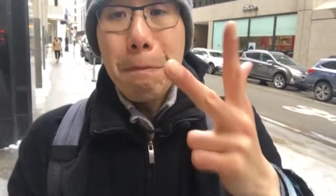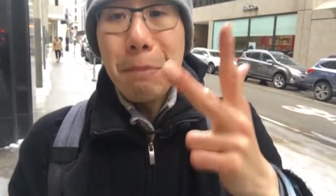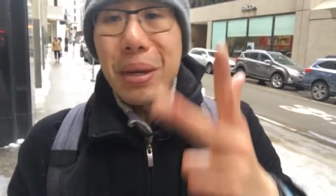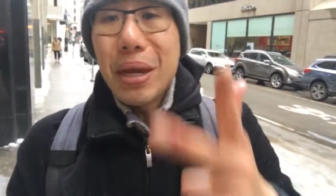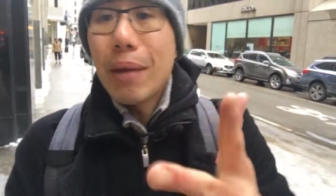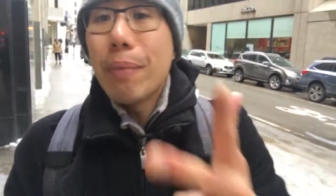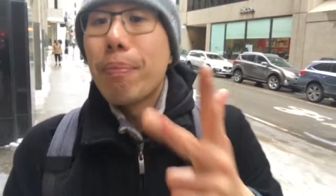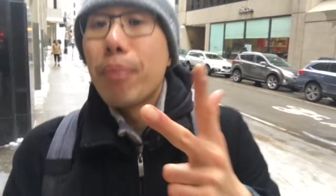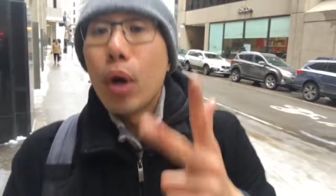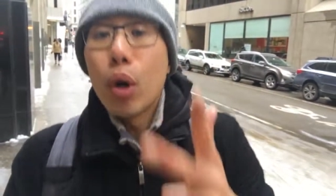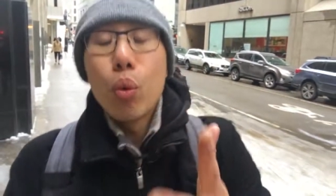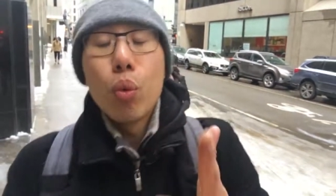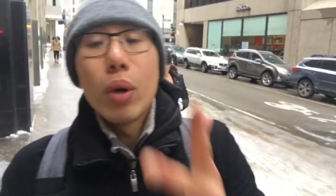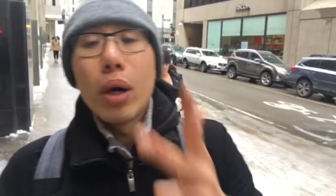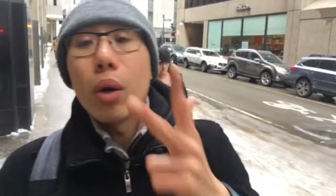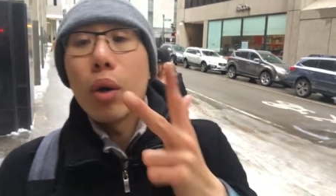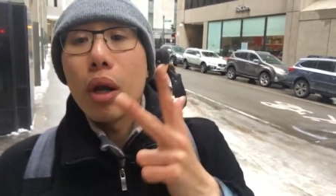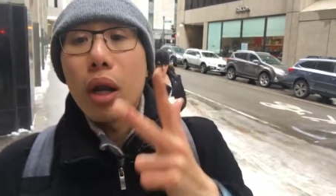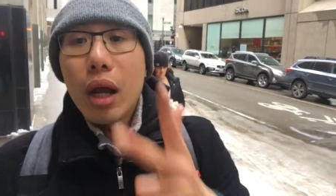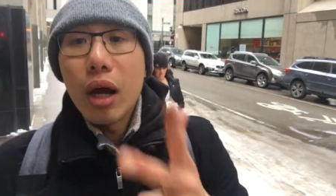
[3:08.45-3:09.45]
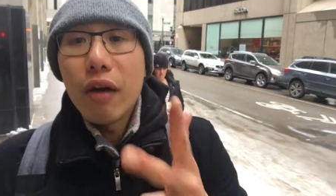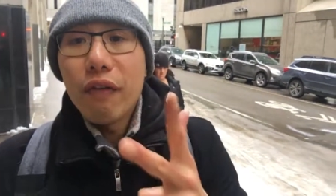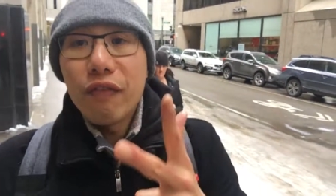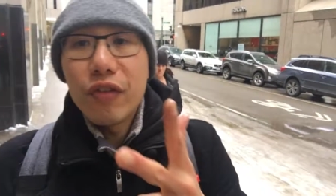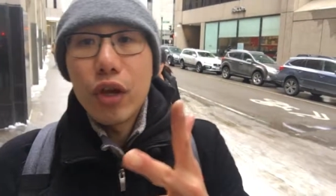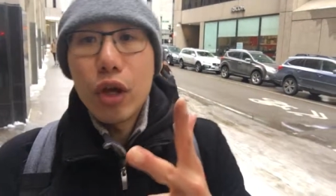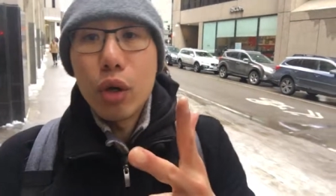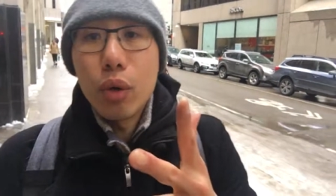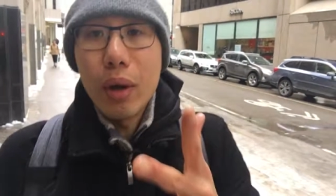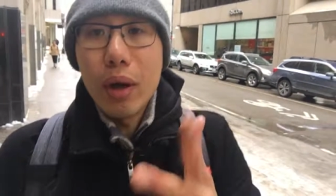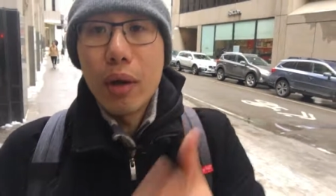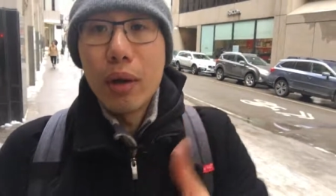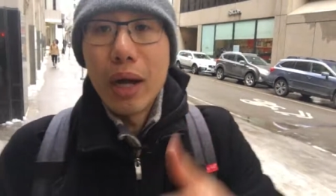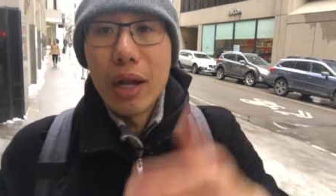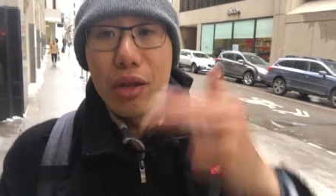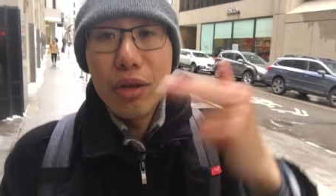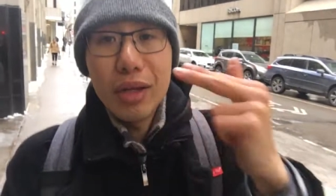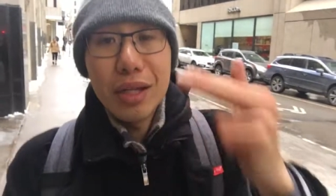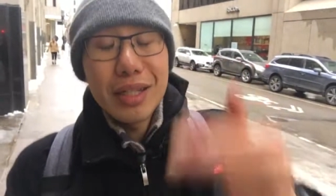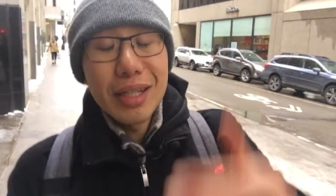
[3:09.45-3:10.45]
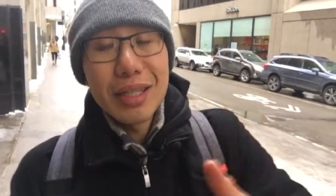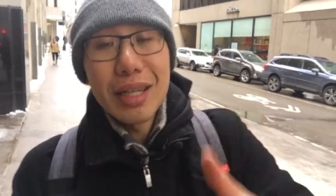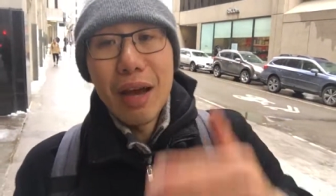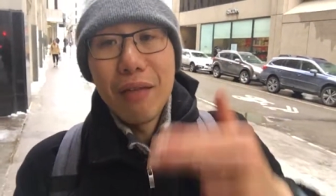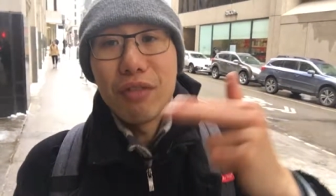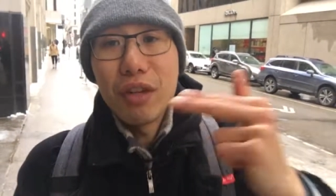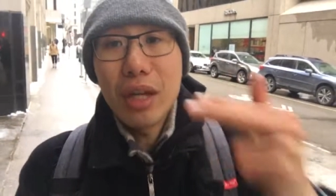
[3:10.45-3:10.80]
people will love you, and you just have